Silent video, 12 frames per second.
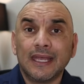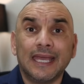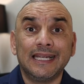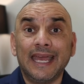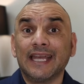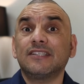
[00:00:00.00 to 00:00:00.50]

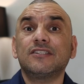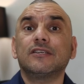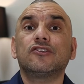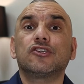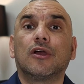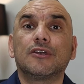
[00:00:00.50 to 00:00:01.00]
And
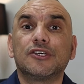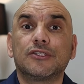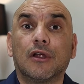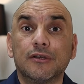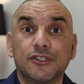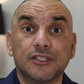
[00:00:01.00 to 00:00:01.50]
excess charges
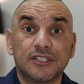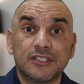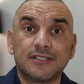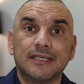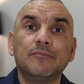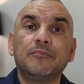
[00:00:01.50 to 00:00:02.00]
are
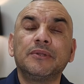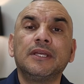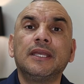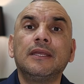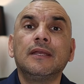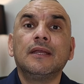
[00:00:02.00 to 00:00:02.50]
just
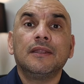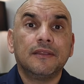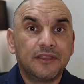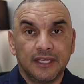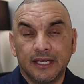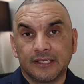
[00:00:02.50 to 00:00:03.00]
simply
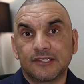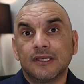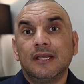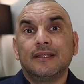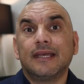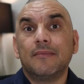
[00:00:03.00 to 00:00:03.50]
this,
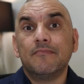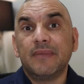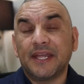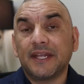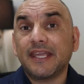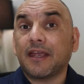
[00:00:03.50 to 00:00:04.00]
that
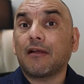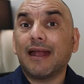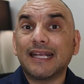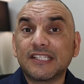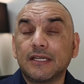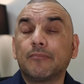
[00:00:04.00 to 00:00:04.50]
Medicare
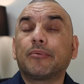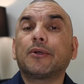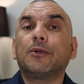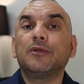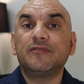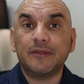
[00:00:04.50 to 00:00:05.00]
has an
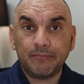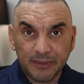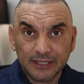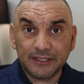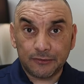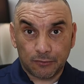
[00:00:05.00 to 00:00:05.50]
approved
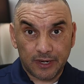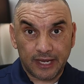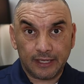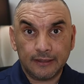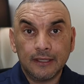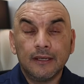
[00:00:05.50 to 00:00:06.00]
billing
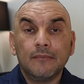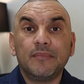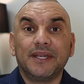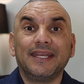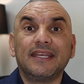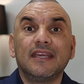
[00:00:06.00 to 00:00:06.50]
rate,
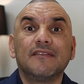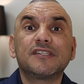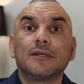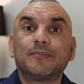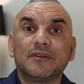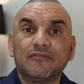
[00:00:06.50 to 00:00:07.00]
but it gives
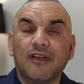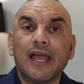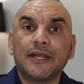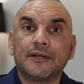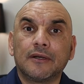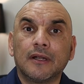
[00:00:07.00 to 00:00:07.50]
the
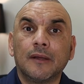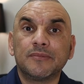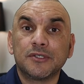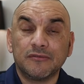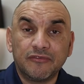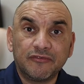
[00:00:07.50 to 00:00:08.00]
provider up
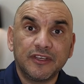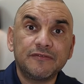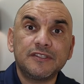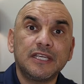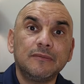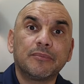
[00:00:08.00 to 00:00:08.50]
to
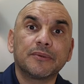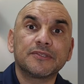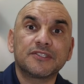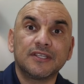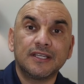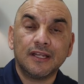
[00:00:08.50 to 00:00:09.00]

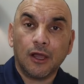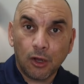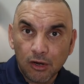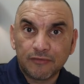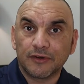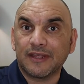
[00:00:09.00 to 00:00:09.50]
15%
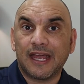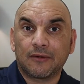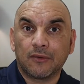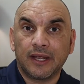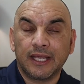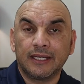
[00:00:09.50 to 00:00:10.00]
over that
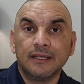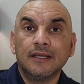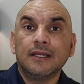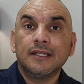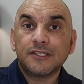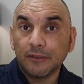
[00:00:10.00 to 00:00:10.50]
rate
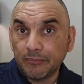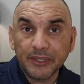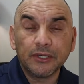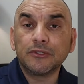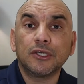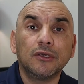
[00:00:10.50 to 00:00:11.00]
to
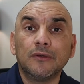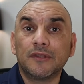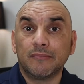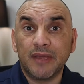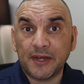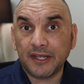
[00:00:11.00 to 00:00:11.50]
bill you,
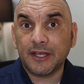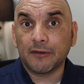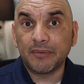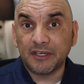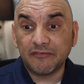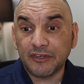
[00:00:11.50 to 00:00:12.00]
the
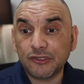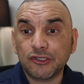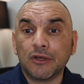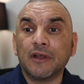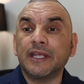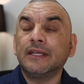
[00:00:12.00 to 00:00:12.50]
Medicare
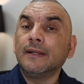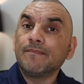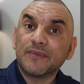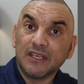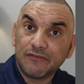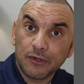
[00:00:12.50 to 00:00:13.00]
beneficiary.
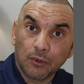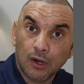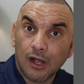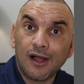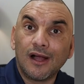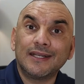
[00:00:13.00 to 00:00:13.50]
If you
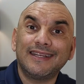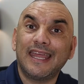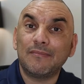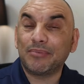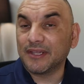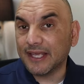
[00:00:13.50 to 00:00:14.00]
are on
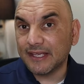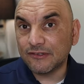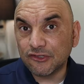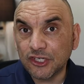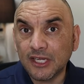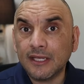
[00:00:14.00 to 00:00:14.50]
a
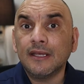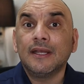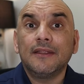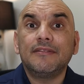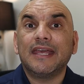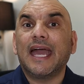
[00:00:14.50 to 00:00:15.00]
Plan G,
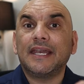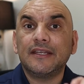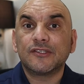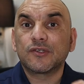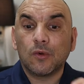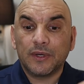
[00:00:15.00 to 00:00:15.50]
that
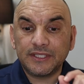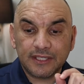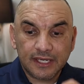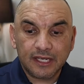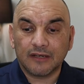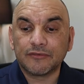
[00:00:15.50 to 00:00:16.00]
is going
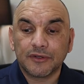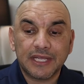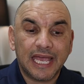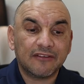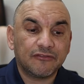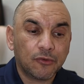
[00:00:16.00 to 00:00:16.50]
to cover
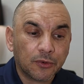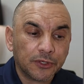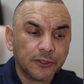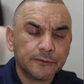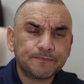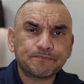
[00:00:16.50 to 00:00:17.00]
that for
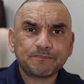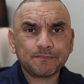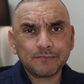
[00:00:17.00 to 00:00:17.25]
you.